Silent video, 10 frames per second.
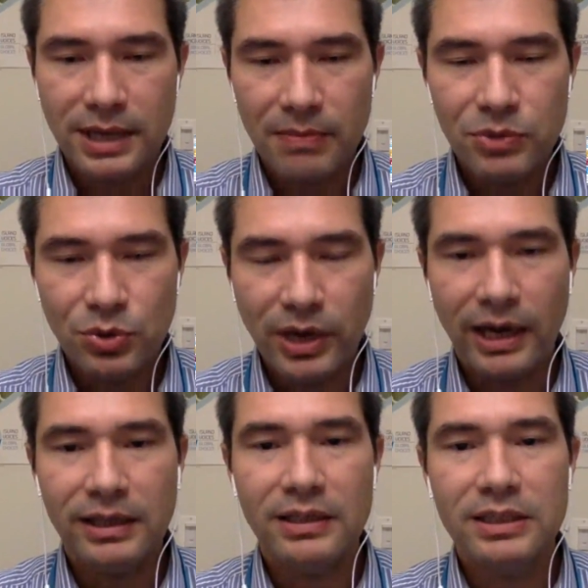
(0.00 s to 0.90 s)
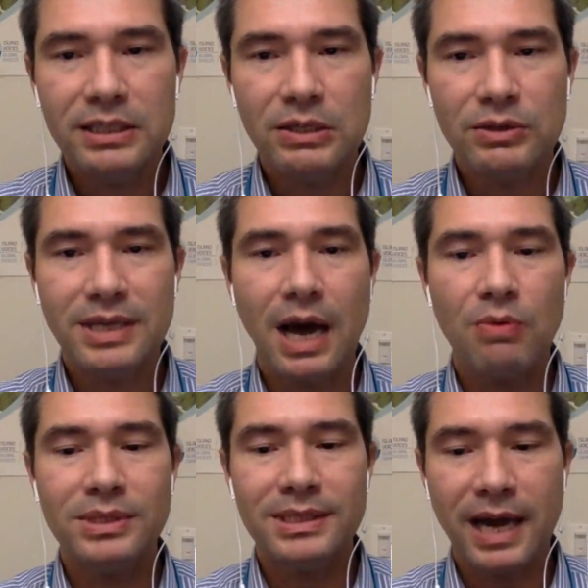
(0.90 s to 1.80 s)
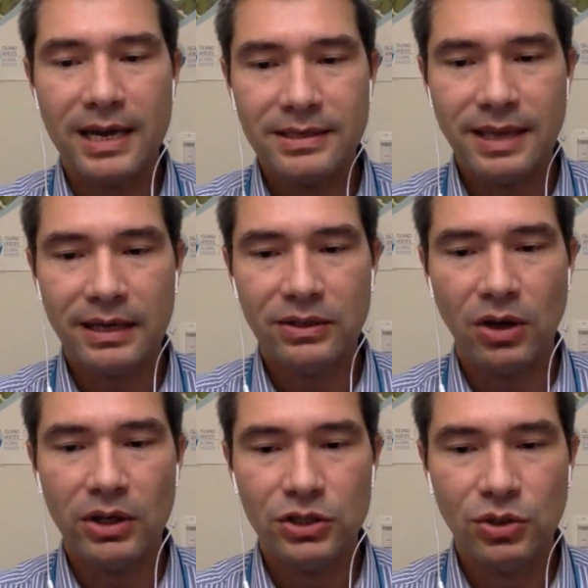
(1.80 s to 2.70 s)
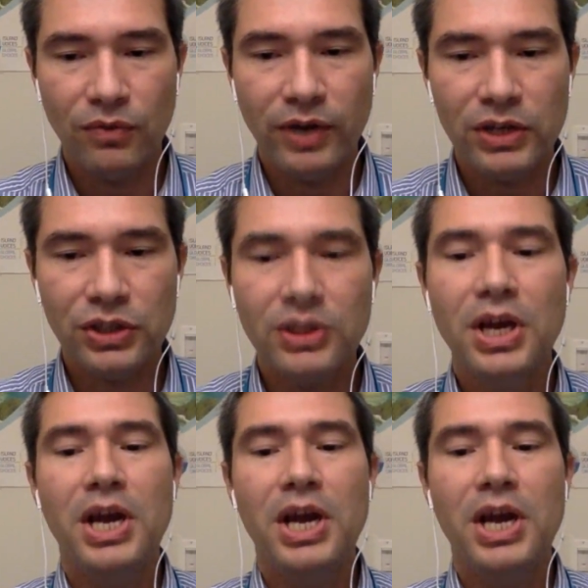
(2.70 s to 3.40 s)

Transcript: come together and discuss how science, technology, innovation